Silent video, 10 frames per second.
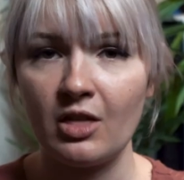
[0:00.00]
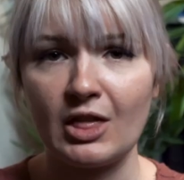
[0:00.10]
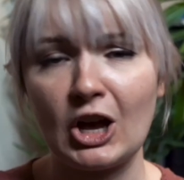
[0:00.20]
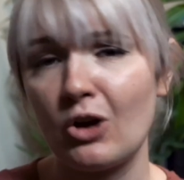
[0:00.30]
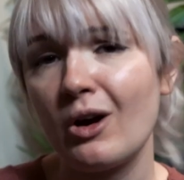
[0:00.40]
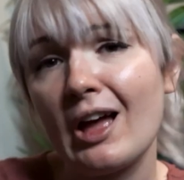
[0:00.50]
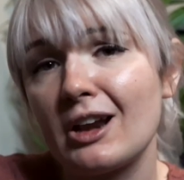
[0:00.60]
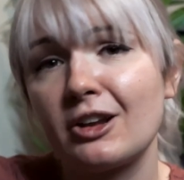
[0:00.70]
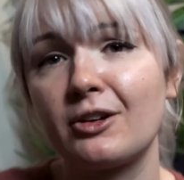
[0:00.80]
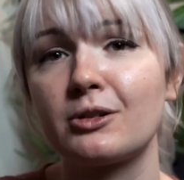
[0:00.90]
then go ahead
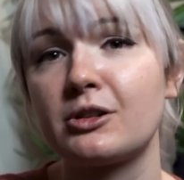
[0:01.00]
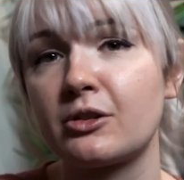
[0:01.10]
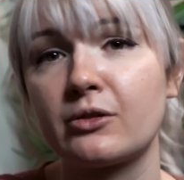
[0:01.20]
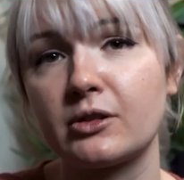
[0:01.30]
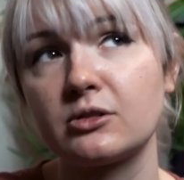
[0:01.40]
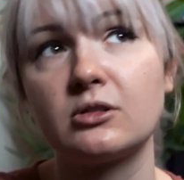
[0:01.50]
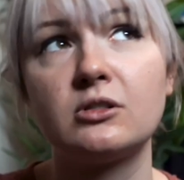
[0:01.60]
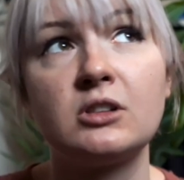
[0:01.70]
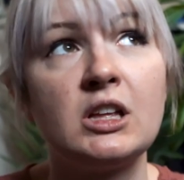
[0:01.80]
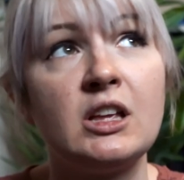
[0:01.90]
and go to
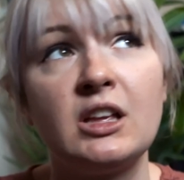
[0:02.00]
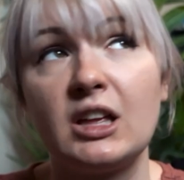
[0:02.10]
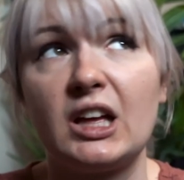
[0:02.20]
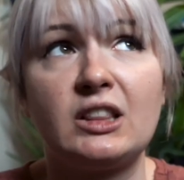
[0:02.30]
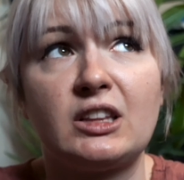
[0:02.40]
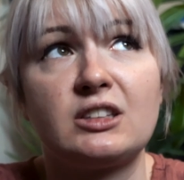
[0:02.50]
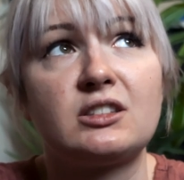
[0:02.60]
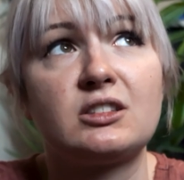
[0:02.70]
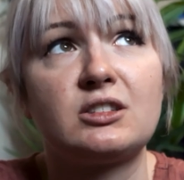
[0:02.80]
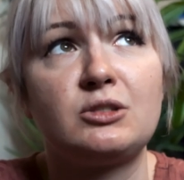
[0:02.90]
Universal,
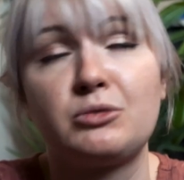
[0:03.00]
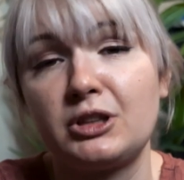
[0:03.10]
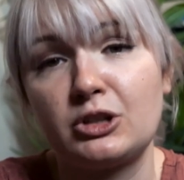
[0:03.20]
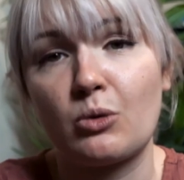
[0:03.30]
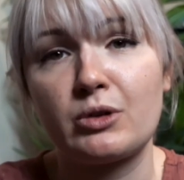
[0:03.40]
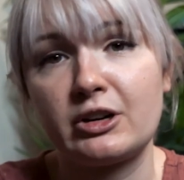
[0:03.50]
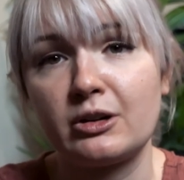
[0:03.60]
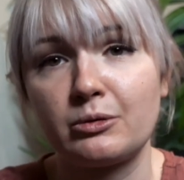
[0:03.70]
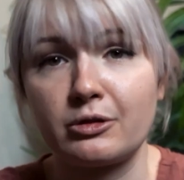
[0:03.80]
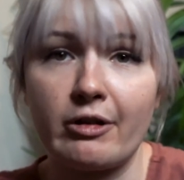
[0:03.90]
unless you really don't want to
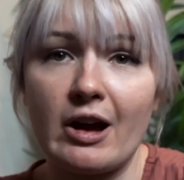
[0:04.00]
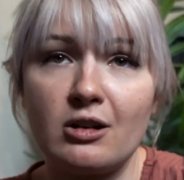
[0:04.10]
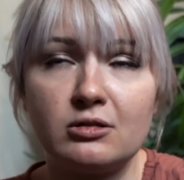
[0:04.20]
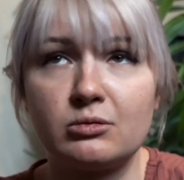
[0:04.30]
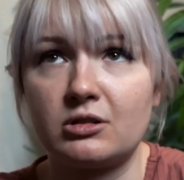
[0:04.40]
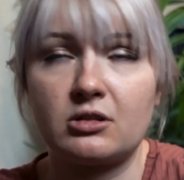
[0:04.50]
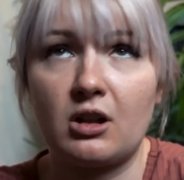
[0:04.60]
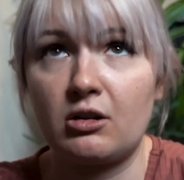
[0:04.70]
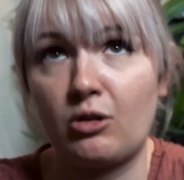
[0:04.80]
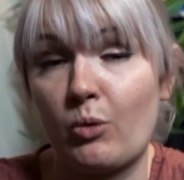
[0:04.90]
deal with crowds, which
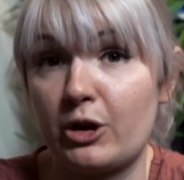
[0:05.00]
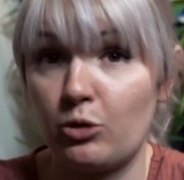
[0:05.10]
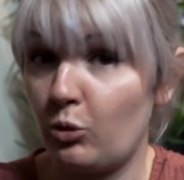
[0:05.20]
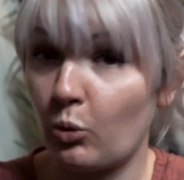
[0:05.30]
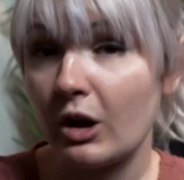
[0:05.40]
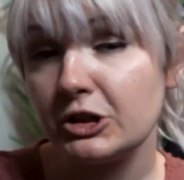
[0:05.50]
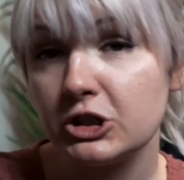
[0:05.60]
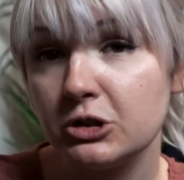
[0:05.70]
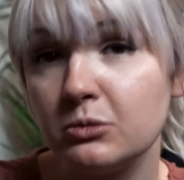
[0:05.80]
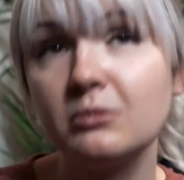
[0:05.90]
I don't know why you would want
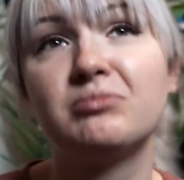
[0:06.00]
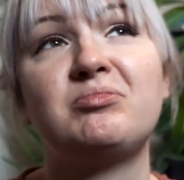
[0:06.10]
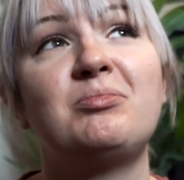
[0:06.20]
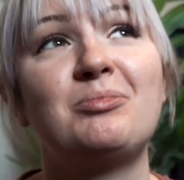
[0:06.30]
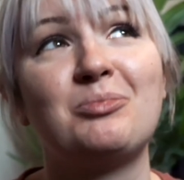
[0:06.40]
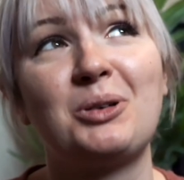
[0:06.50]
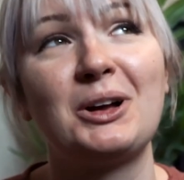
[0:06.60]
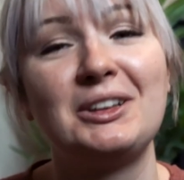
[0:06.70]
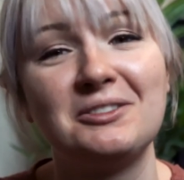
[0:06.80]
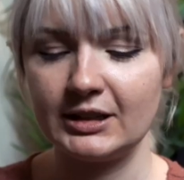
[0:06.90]
to. But
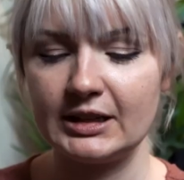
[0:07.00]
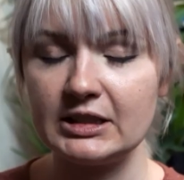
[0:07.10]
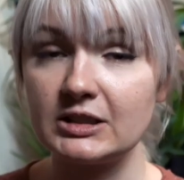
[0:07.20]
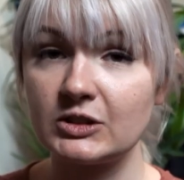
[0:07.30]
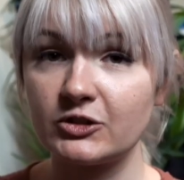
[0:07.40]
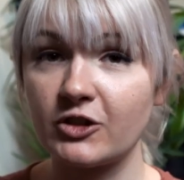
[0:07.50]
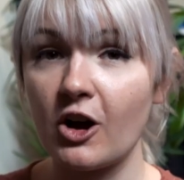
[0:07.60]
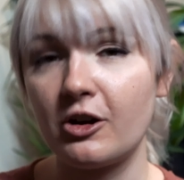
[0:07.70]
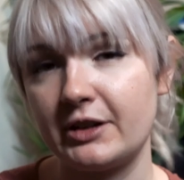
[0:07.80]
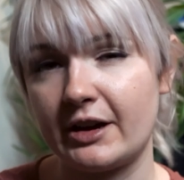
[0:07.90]
it is
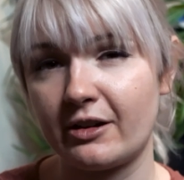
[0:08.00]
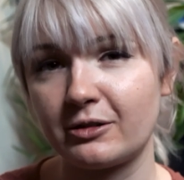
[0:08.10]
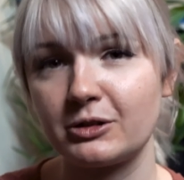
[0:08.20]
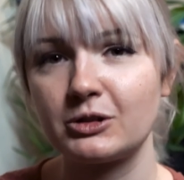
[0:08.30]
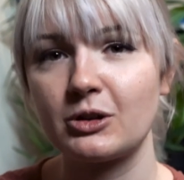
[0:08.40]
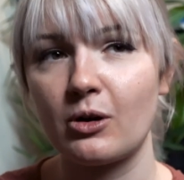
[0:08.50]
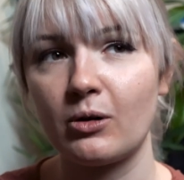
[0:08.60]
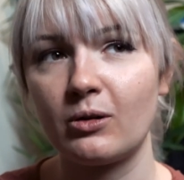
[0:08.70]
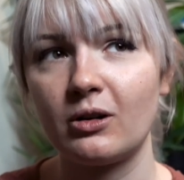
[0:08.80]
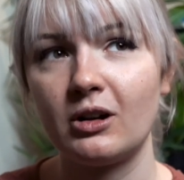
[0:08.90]
fall now,
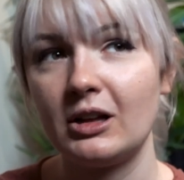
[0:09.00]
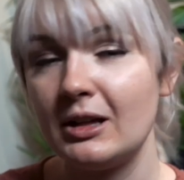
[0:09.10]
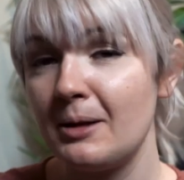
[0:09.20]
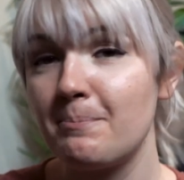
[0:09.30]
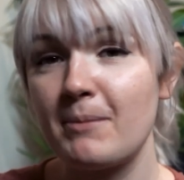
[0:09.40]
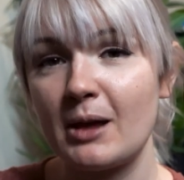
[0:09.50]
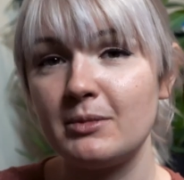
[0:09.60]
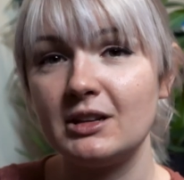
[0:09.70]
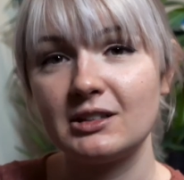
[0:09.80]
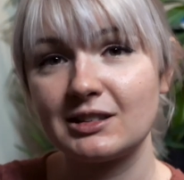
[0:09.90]
so
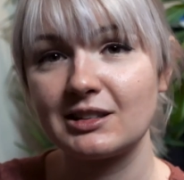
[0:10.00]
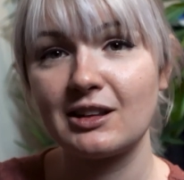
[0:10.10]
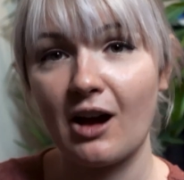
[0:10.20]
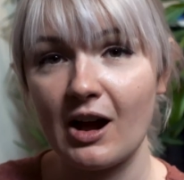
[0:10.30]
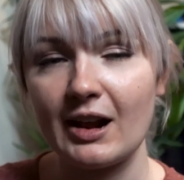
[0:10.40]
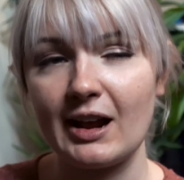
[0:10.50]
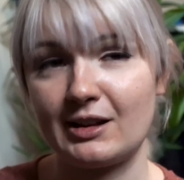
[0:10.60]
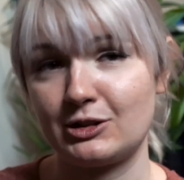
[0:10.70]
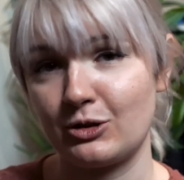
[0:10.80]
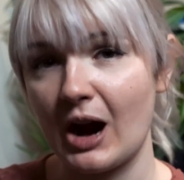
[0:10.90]
maybe it's not
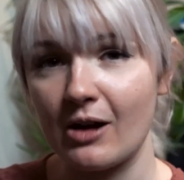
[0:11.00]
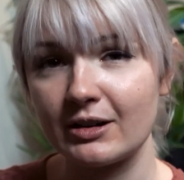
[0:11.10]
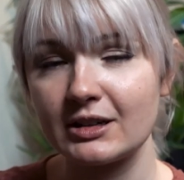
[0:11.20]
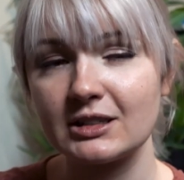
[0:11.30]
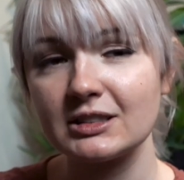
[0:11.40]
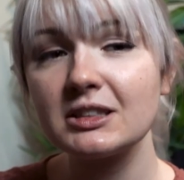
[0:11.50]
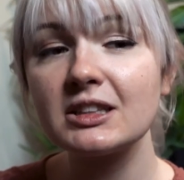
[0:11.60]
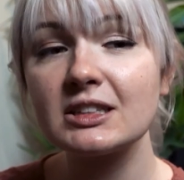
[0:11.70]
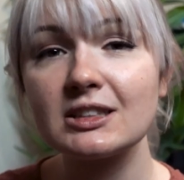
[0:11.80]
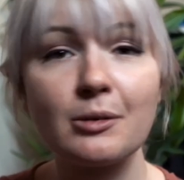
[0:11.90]
as crowded as in
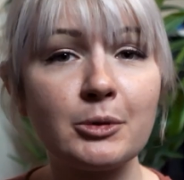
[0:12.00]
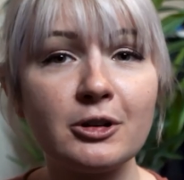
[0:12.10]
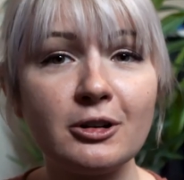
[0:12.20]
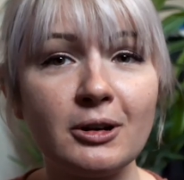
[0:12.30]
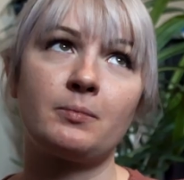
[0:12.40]
the summer.